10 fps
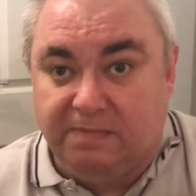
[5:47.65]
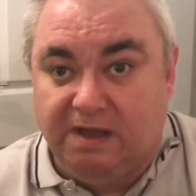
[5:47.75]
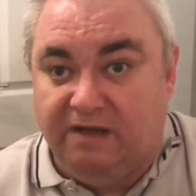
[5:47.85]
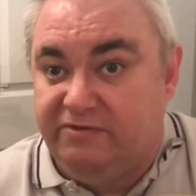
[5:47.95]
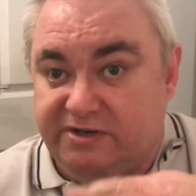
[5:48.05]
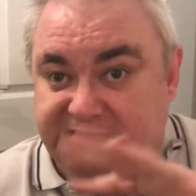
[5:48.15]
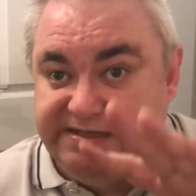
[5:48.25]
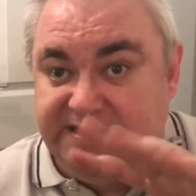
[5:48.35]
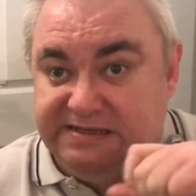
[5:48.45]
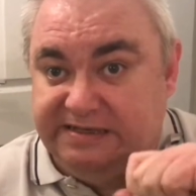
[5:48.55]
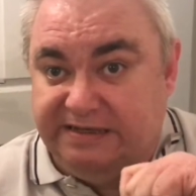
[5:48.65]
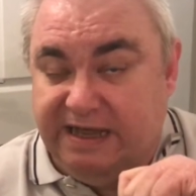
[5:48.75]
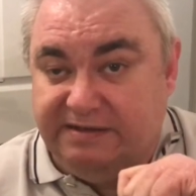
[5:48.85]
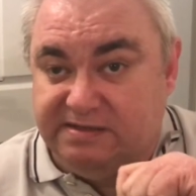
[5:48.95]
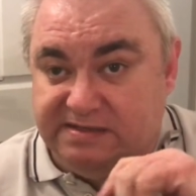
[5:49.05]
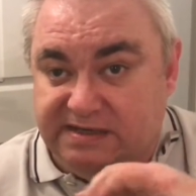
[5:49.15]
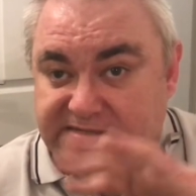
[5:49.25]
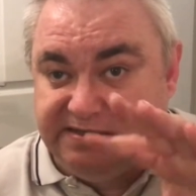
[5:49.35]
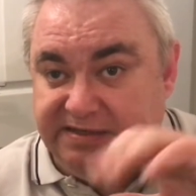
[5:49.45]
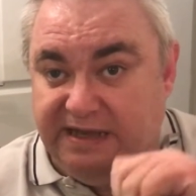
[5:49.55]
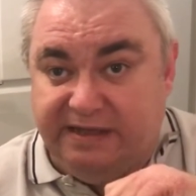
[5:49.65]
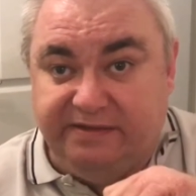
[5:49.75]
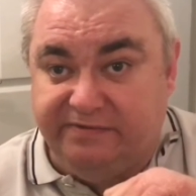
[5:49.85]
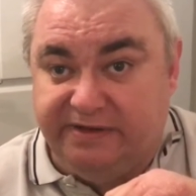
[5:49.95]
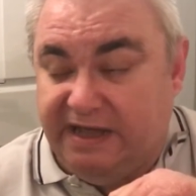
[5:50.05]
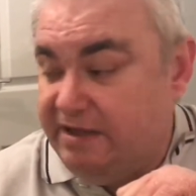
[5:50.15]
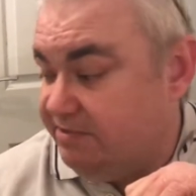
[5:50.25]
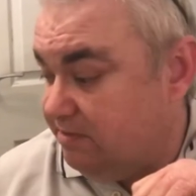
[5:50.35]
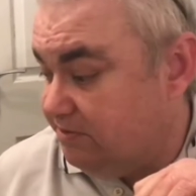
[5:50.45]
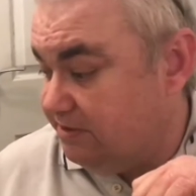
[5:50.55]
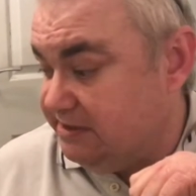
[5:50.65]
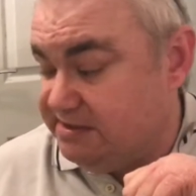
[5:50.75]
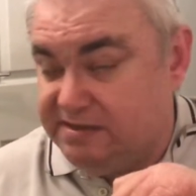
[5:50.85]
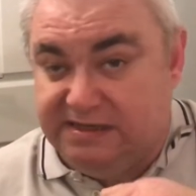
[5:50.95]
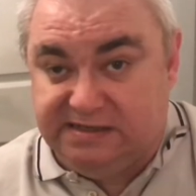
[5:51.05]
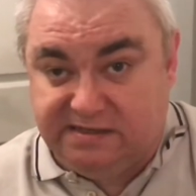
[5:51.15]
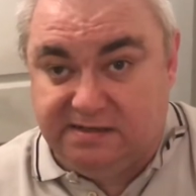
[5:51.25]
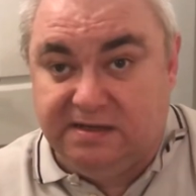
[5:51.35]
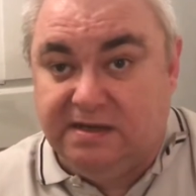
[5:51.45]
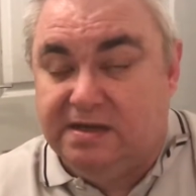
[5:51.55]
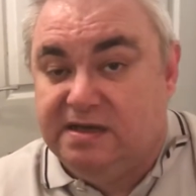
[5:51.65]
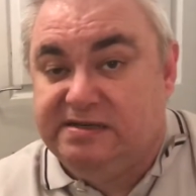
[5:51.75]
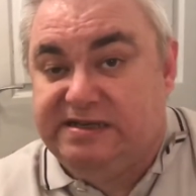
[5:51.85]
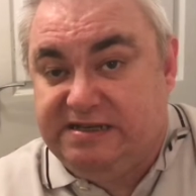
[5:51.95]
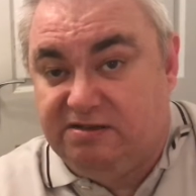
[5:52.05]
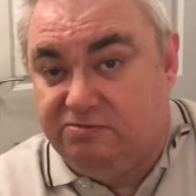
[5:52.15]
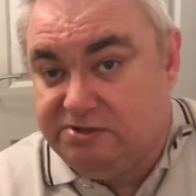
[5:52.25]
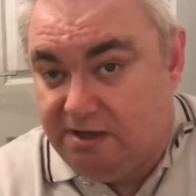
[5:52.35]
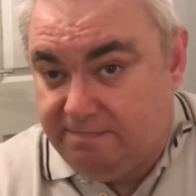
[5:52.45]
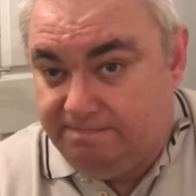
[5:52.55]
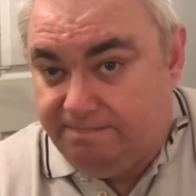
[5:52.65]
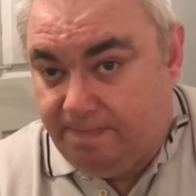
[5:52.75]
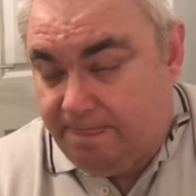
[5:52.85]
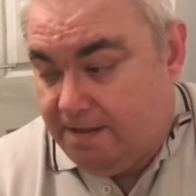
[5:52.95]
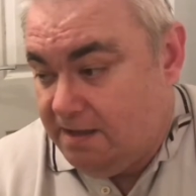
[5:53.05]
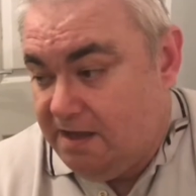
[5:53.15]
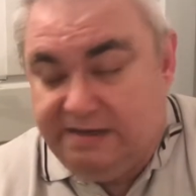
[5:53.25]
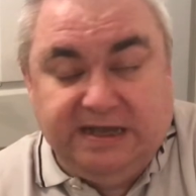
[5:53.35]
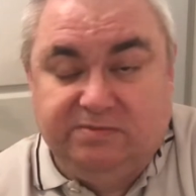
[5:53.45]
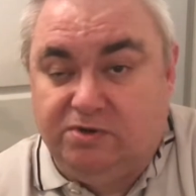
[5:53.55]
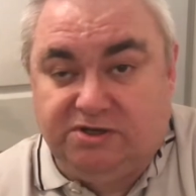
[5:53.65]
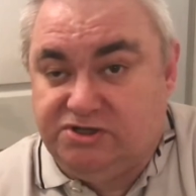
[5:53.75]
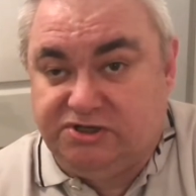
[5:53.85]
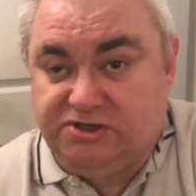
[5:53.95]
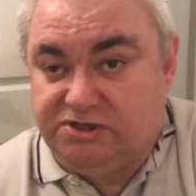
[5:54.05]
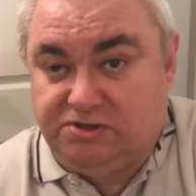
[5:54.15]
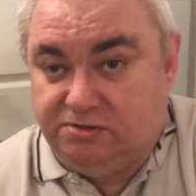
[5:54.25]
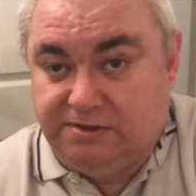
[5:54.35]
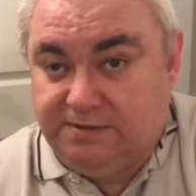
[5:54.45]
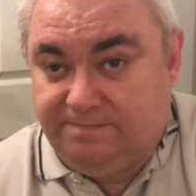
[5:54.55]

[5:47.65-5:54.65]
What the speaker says: I've already tested it out. I tested it out the other day when I put these signals on, and they work just as good.